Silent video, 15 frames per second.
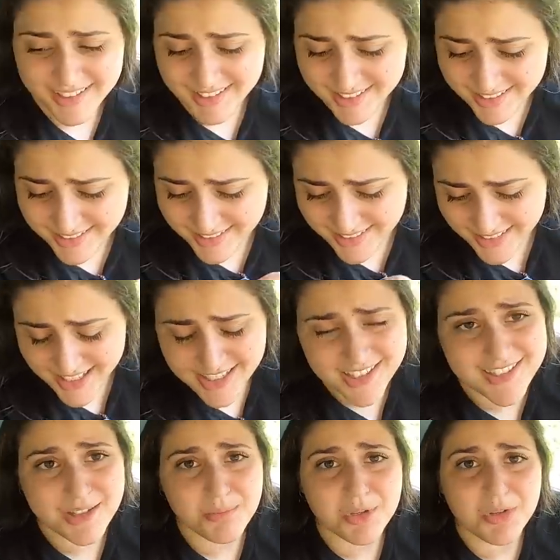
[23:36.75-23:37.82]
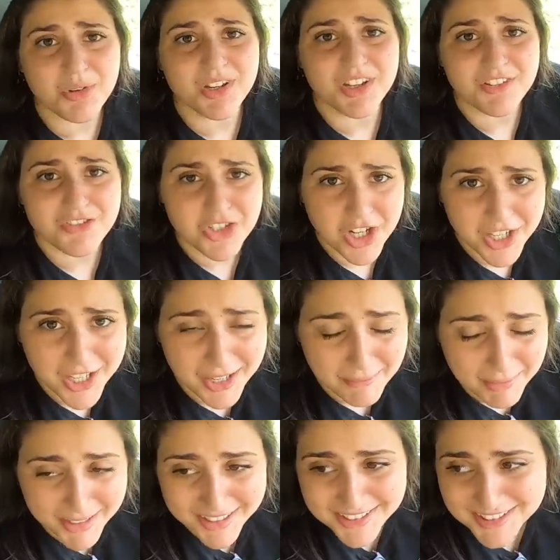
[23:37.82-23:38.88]
And that's the beauty of truck
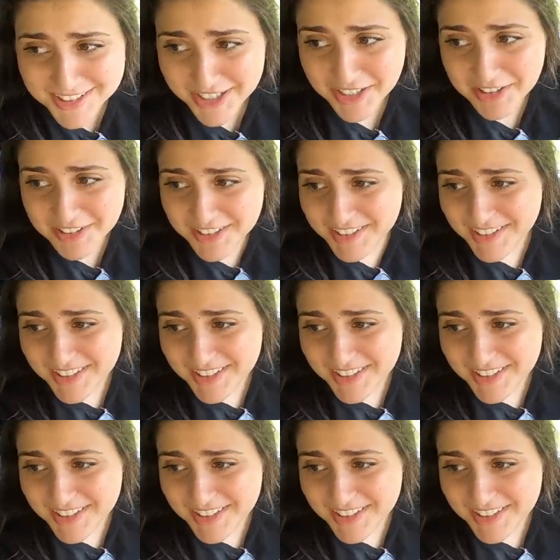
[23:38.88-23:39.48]
camping, so.